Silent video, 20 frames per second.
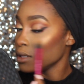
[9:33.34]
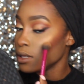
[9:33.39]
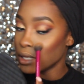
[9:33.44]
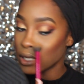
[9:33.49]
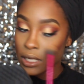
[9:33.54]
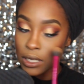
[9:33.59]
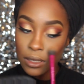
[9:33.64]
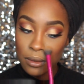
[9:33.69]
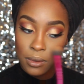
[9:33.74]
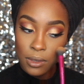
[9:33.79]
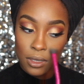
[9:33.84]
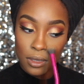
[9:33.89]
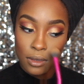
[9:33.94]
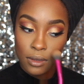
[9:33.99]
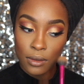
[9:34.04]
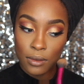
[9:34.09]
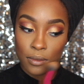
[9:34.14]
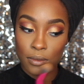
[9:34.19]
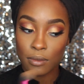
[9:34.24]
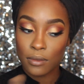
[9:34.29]
Yes,
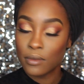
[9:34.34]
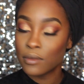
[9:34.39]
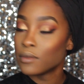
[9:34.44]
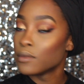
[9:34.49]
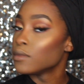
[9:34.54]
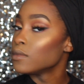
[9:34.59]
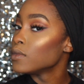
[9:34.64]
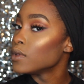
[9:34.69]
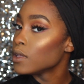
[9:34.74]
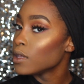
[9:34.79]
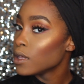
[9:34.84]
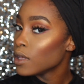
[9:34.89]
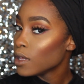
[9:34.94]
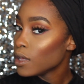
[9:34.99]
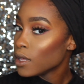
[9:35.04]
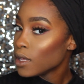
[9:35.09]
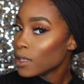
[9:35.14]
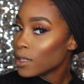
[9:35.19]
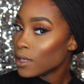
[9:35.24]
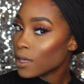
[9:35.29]
ma'am.
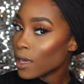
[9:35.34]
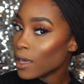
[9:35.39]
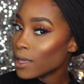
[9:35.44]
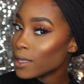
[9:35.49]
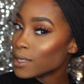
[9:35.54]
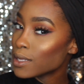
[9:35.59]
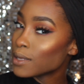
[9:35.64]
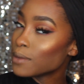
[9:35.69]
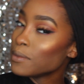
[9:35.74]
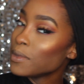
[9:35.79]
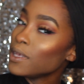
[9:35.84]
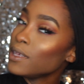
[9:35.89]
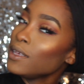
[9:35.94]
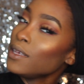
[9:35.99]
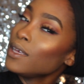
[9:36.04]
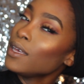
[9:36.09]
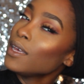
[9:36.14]
Yes, ma'am.